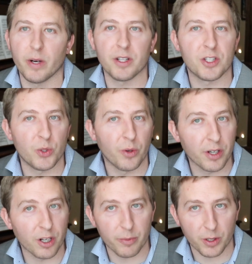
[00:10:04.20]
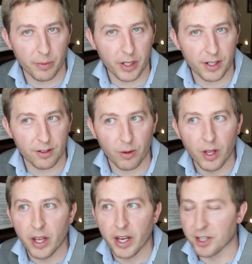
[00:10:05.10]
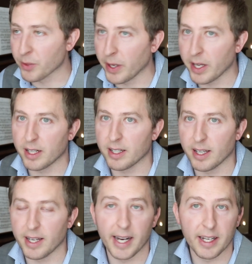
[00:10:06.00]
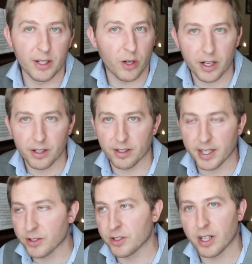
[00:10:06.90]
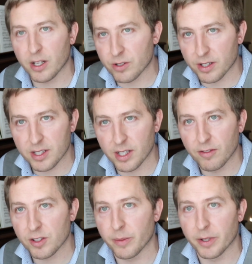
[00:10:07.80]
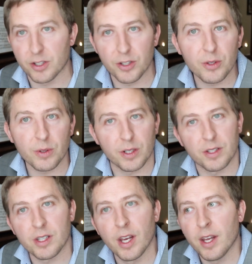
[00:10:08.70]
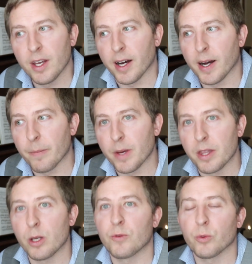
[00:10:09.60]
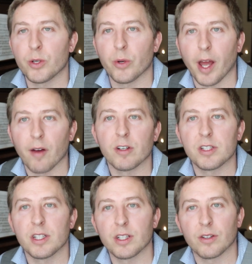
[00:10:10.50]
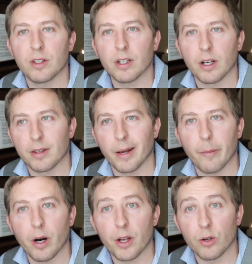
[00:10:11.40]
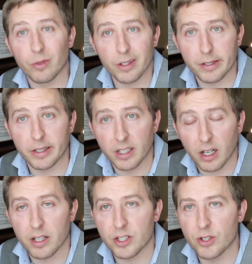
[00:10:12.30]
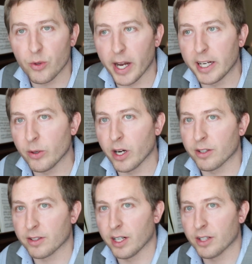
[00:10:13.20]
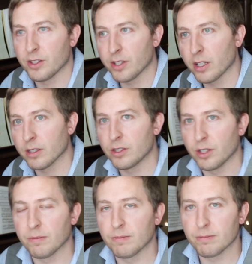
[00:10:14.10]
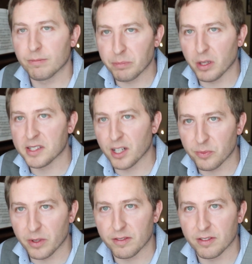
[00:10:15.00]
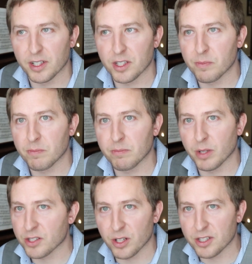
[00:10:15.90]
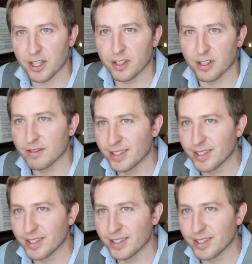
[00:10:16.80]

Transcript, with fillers: months to a year to build a model, and you're paying again eighty to hundred thousand dollars, let's say, for somebody to do this, uh, and then you have to redo it every single year, that model realistically costs you eighty to hundred thousand dollars. You know, plus health benefits, plus all this other,